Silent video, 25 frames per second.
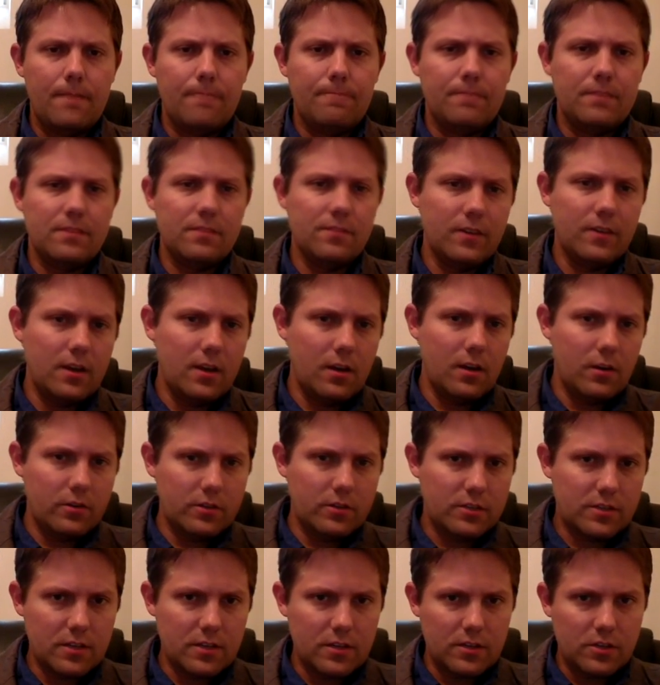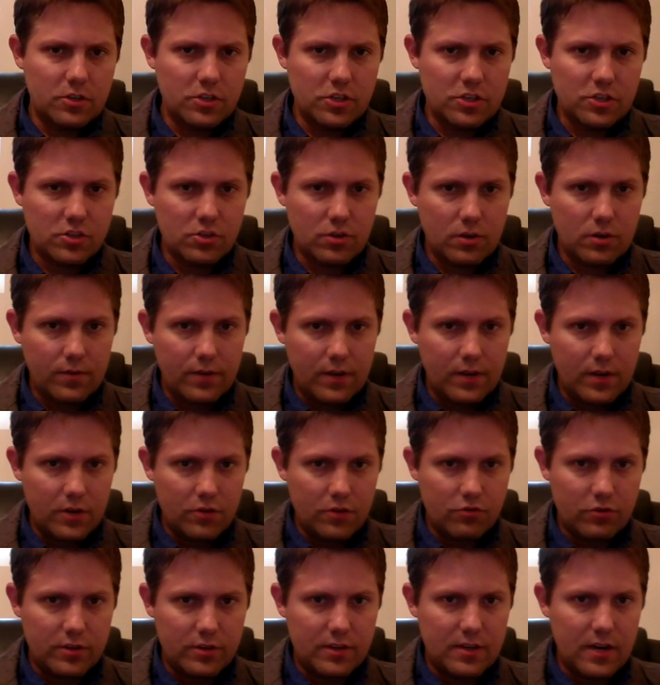This video is just sort of an
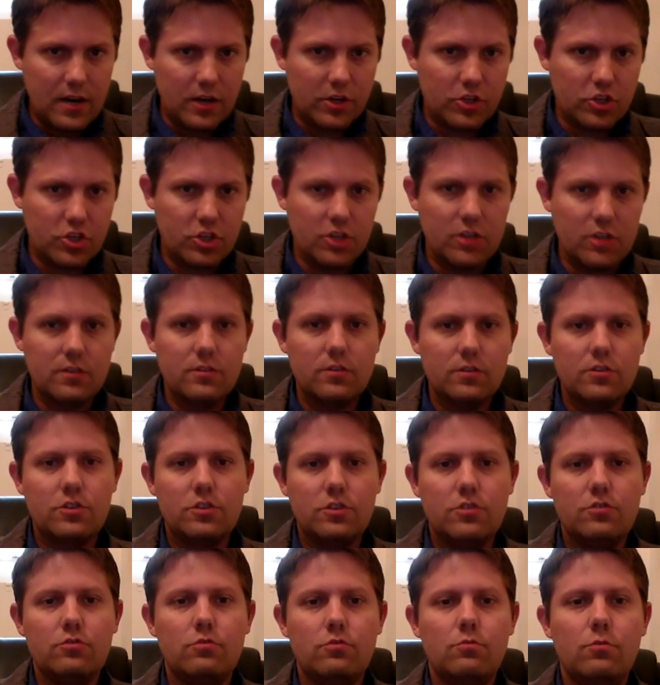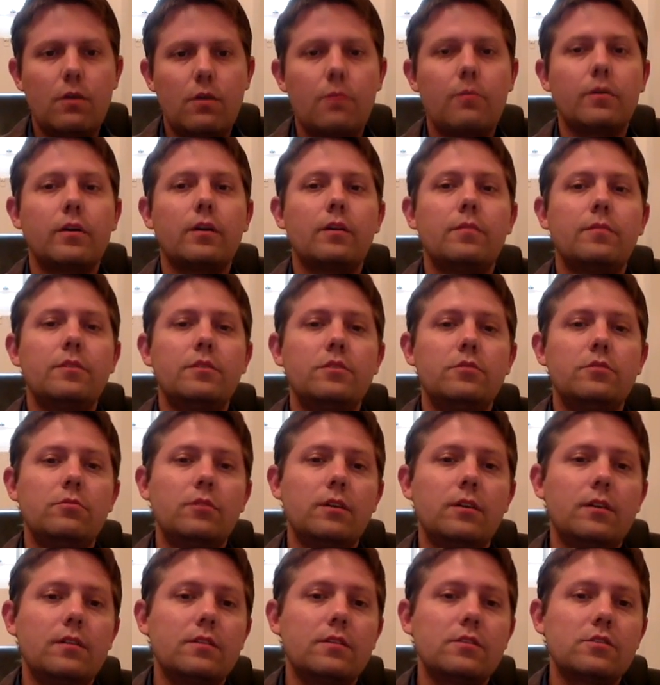introduction to what we're going to be
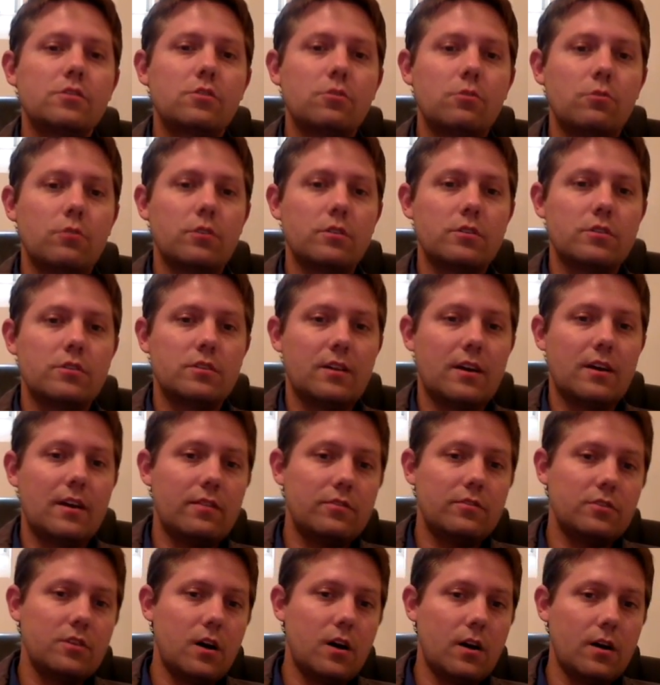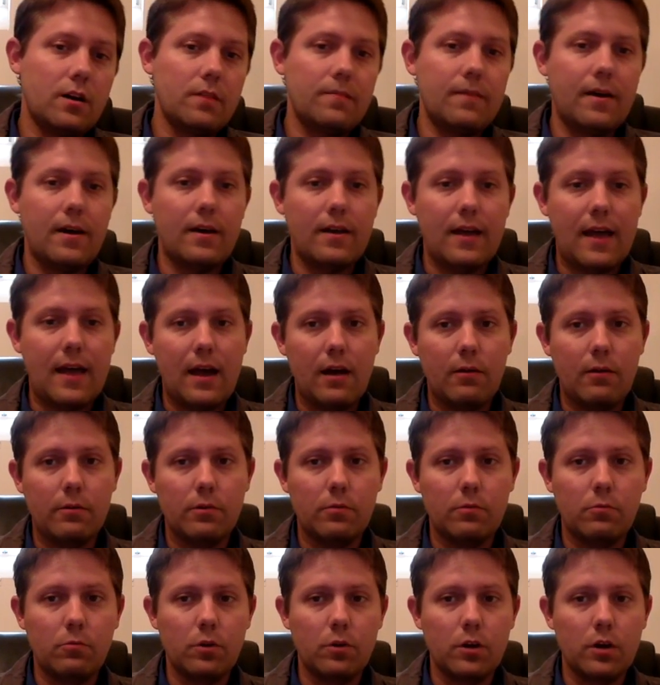doing in this course to kind of talk about how
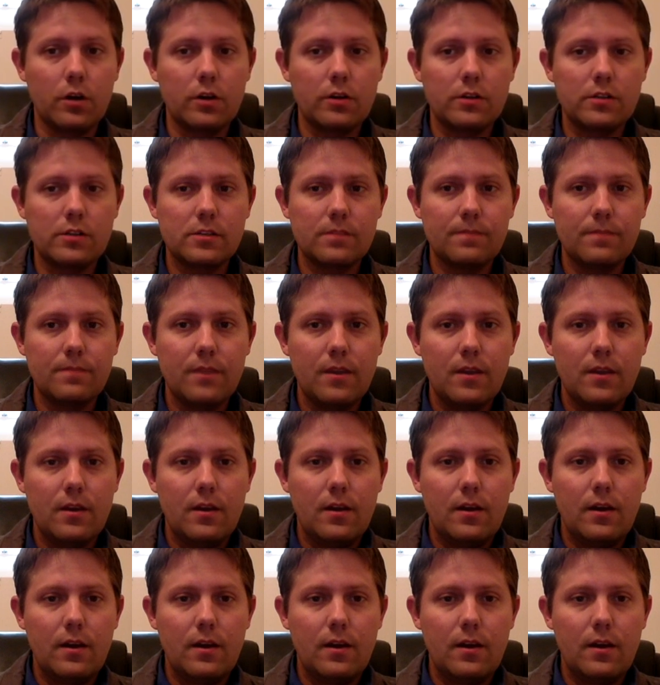it works.